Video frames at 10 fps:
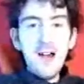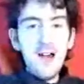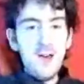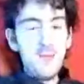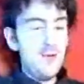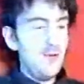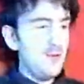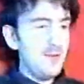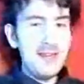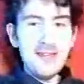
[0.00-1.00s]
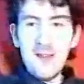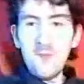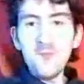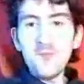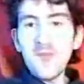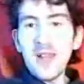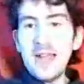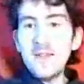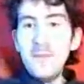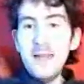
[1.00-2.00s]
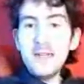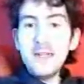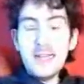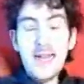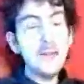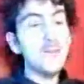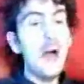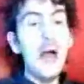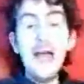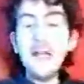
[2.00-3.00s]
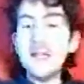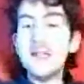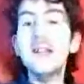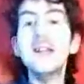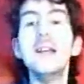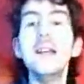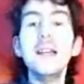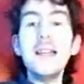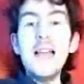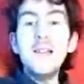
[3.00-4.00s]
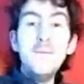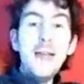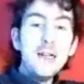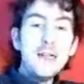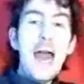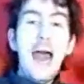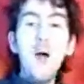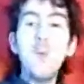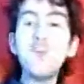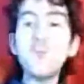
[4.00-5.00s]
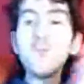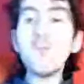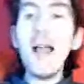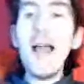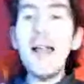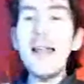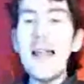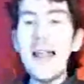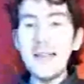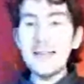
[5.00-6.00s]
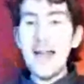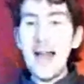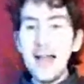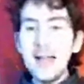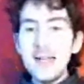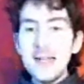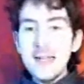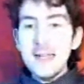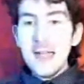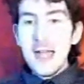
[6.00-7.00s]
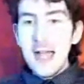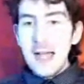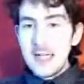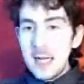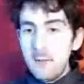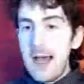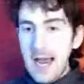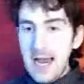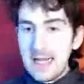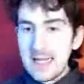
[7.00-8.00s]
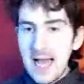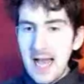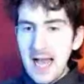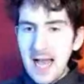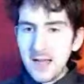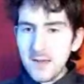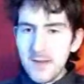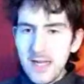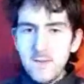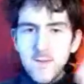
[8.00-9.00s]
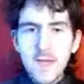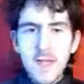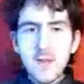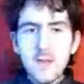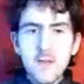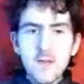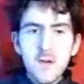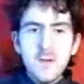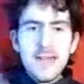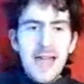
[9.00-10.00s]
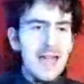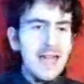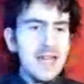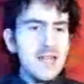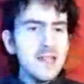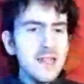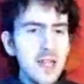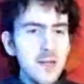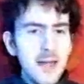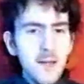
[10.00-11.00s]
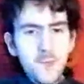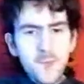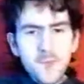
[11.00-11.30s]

Oh, poor Rita. Gets fished. She's had worse. Gets fished out, and later she awakes, really confused, sort of dazed, a little bit.